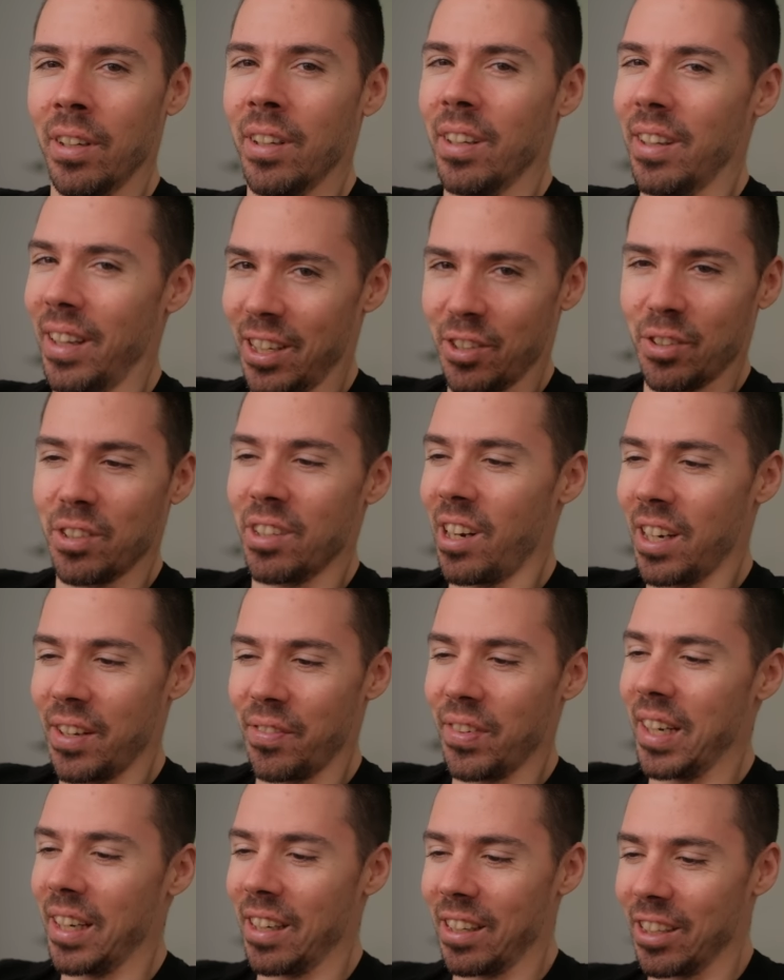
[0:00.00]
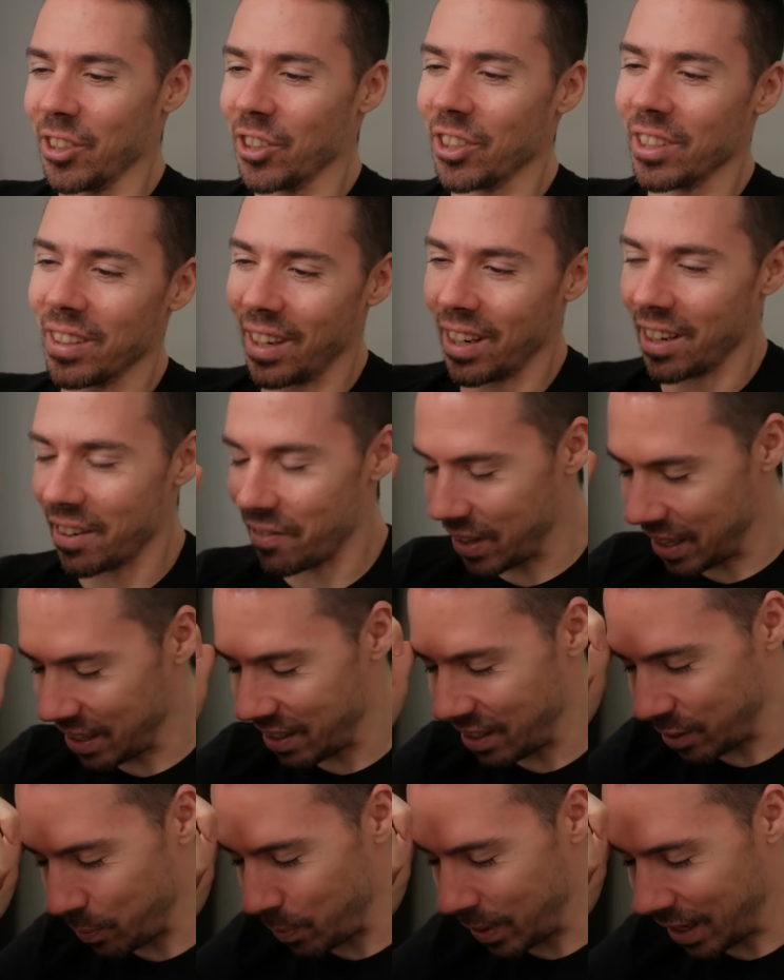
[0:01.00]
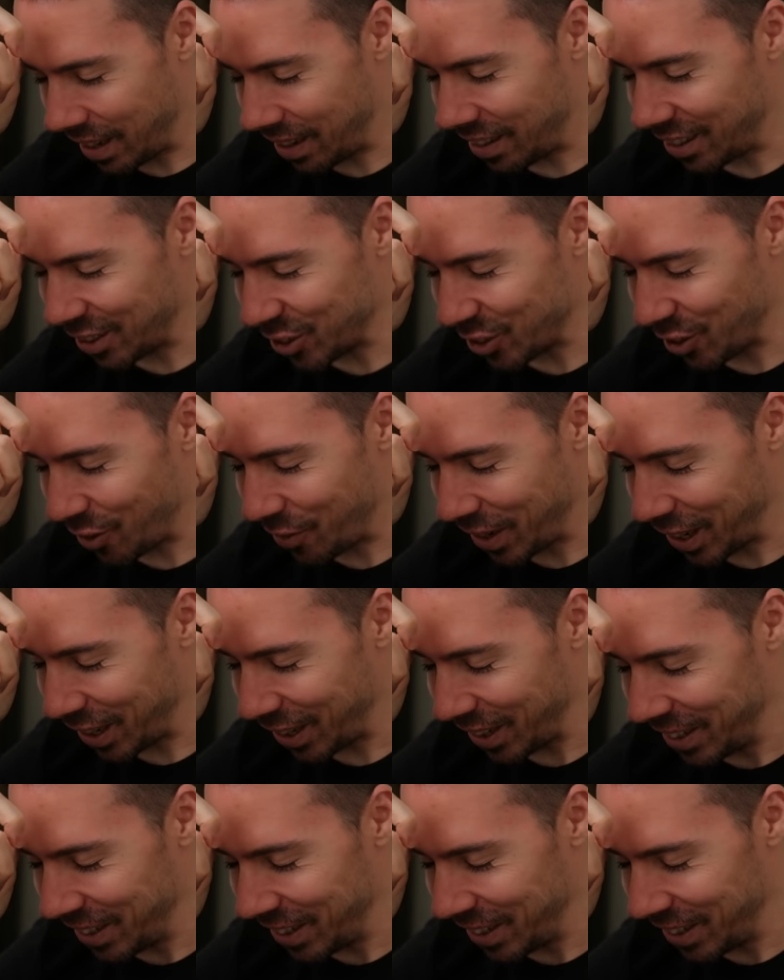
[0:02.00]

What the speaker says: That's not even English. None of this has been English so far.